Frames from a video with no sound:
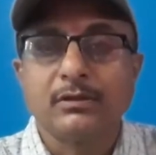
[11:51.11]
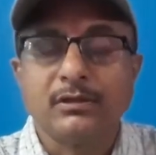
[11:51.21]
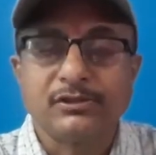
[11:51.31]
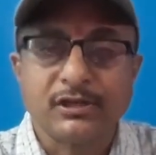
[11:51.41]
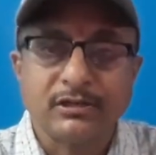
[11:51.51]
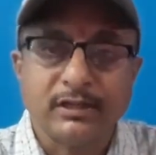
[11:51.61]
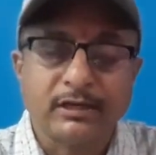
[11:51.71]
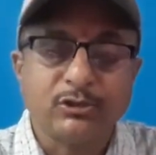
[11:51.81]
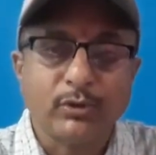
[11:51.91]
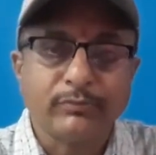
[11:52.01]
he said
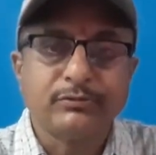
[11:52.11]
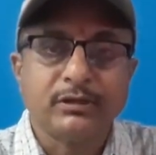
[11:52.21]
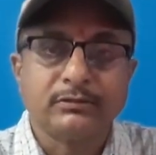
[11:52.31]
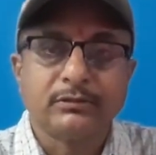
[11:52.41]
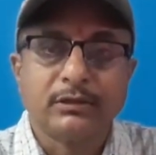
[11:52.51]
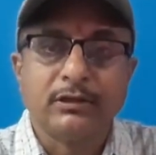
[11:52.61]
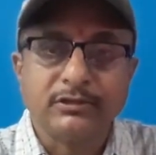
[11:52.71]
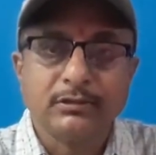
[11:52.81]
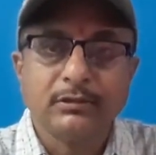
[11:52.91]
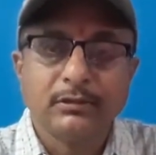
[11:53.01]
that you have done
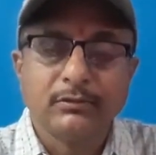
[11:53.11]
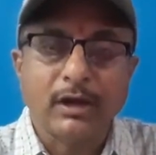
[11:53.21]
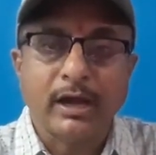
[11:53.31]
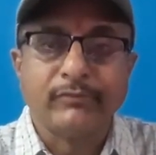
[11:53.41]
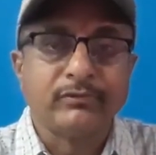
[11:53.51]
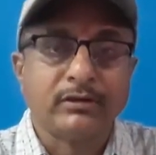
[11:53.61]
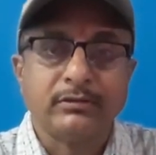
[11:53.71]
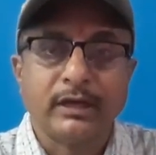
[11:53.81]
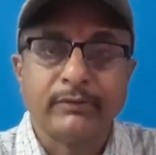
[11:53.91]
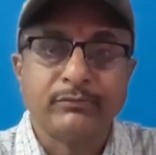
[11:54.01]
little. I
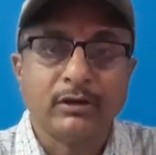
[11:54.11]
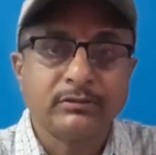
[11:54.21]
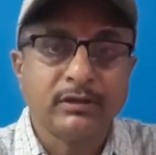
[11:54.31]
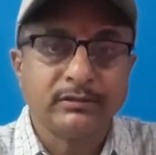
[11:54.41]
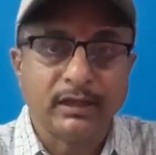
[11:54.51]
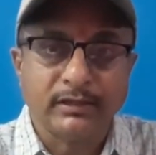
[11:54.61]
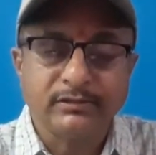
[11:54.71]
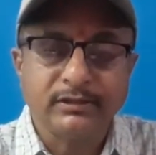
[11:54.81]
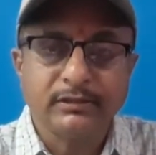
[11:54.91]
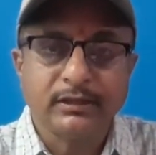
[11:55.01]
have not done
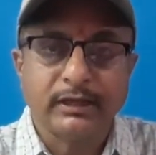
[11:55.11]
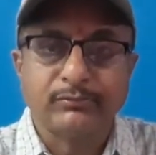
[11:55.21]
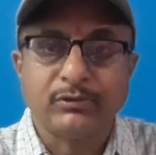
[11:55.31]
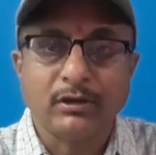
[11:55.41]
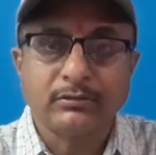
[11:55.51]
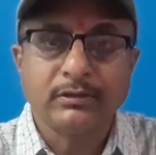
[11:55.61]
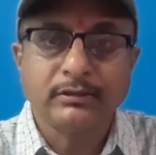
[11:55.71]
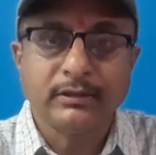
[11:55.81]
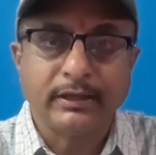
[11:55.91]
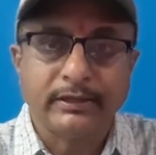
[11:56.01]
anything,
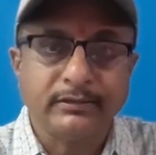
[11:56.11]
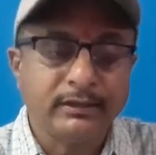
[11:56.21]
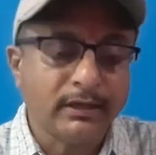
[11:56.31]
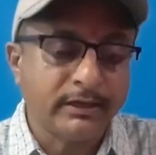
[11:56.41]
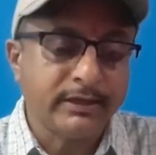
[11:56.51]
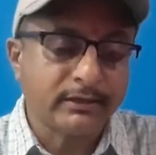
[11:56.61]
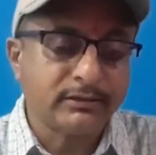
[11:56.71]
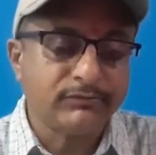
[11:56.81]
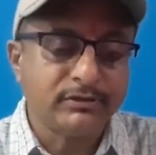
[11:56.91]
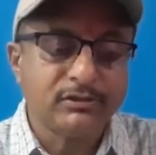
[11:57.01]
any
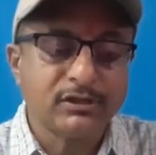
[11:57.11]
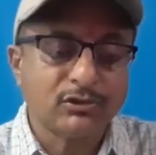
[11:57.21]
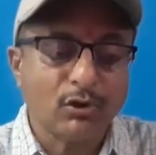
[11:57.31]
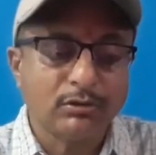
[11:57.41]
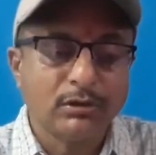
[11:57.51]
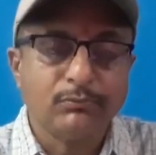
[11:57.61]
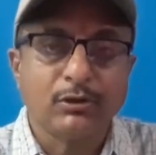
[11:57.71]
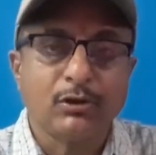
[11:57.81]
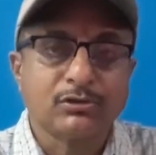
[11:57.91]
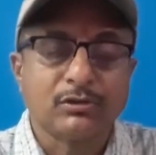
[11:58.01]
activities at all
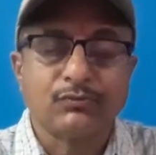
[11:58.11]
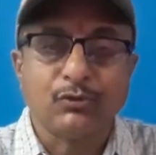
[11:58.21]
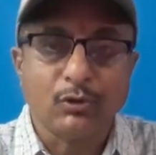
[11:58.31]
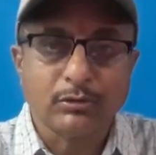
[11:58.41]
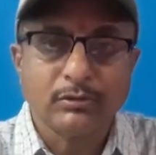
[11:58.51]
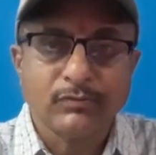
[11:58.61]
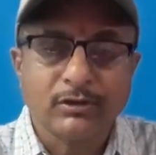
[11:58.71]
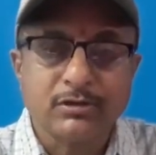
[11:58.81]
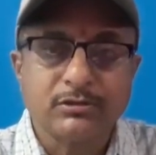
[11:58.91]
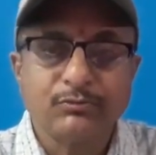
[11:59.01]
because of your
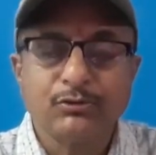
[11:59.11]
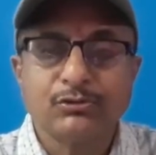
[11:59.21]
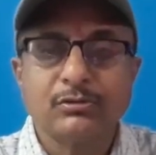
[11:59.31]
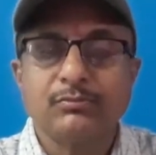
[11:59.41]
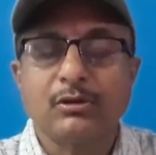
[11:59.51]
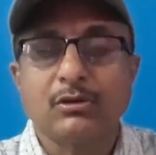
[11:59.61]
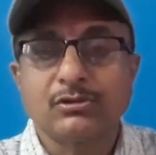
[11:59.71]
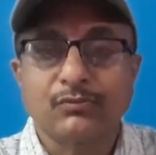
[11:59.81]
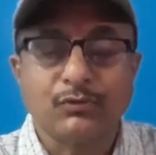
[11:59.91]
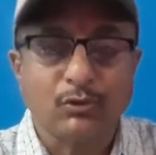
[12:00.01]
contribution,
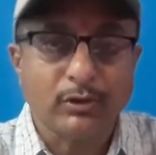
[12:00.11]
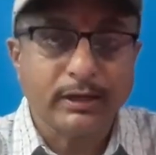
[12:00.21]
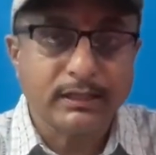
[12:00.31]
because of your